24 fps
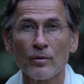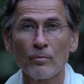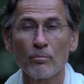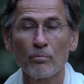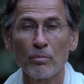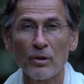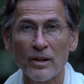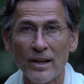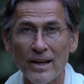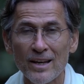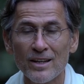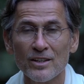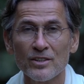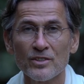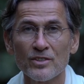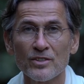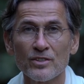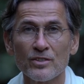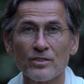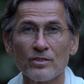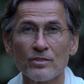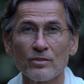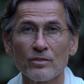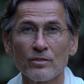
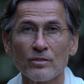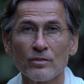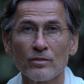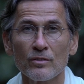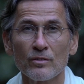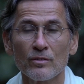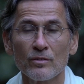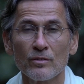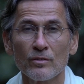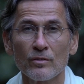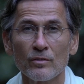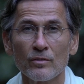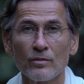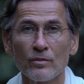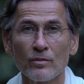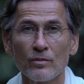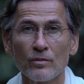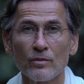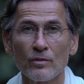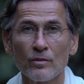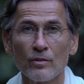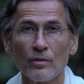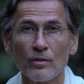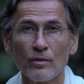place
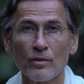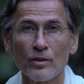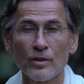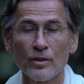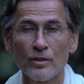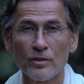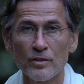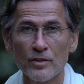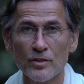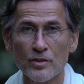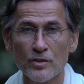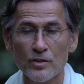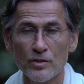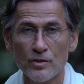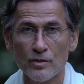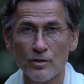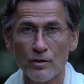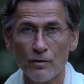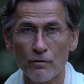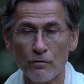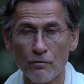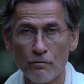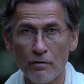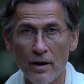this
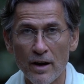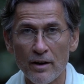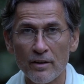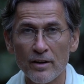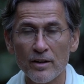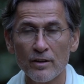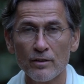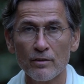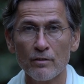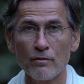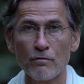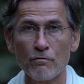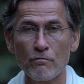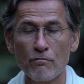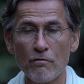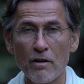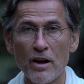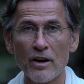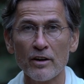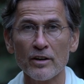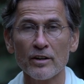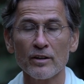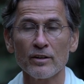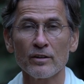very,
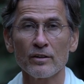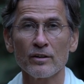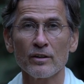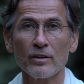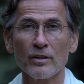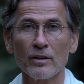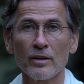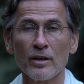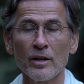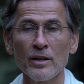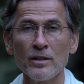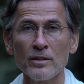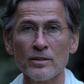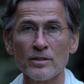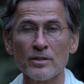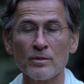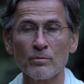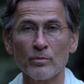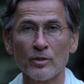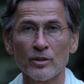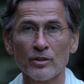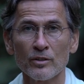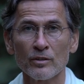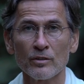very
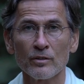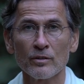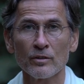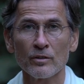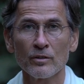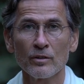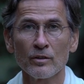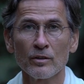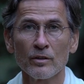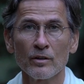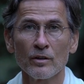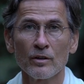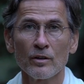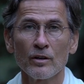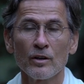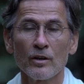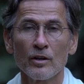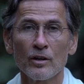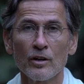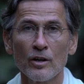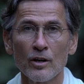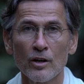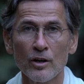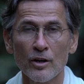intimate
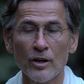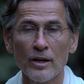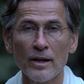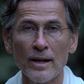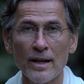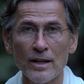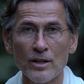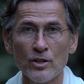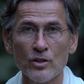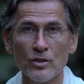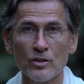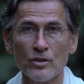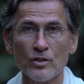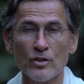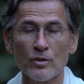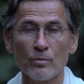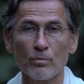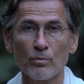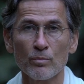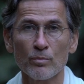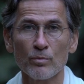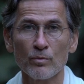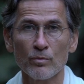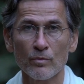relationship
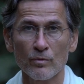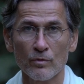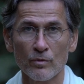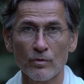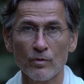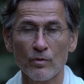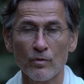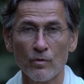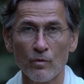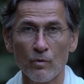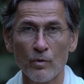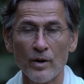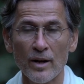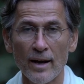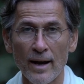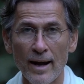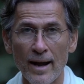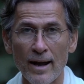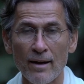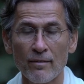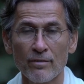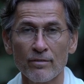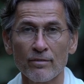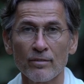we
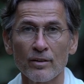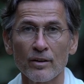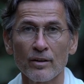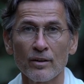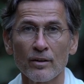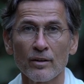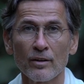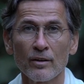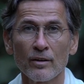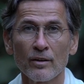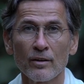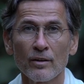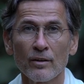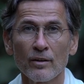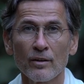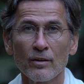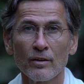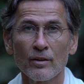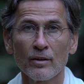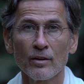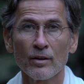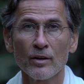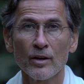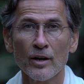have
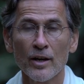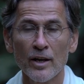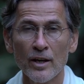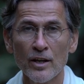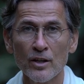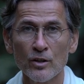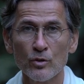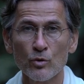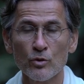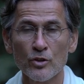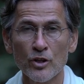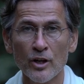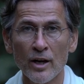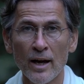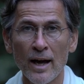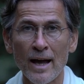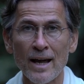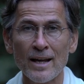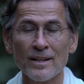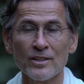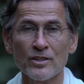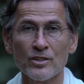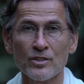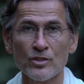into the
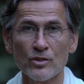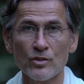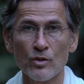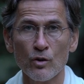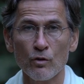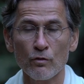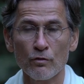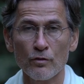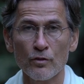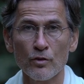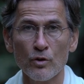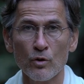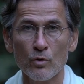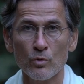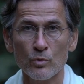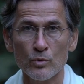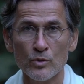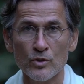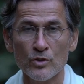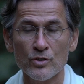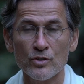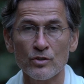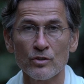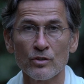hands of
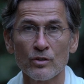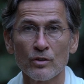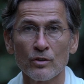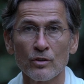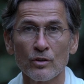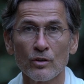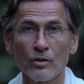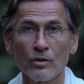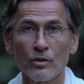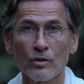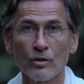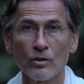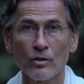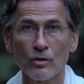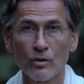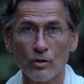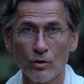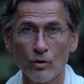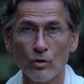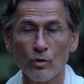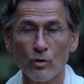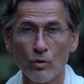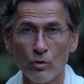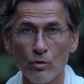those
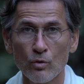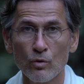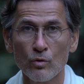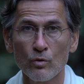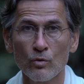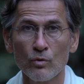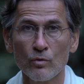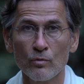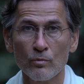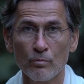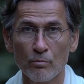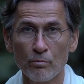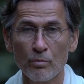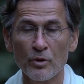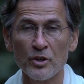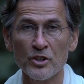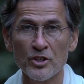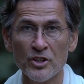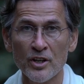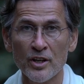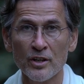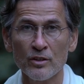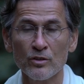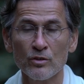who
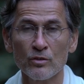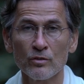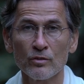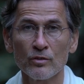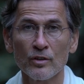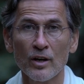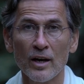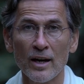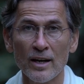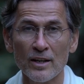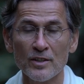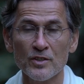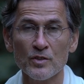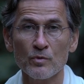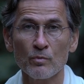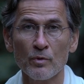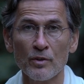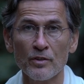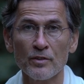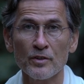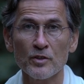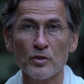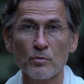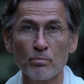present us
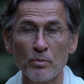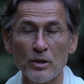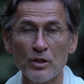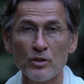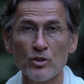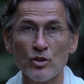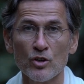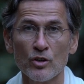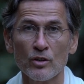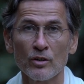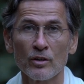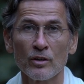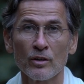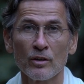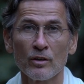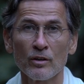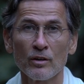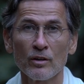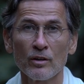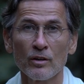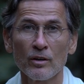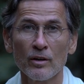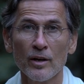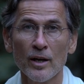with this picture.
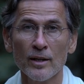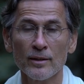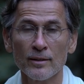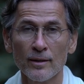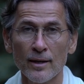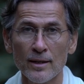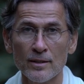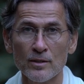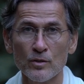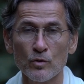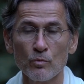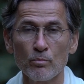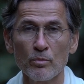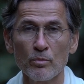It has to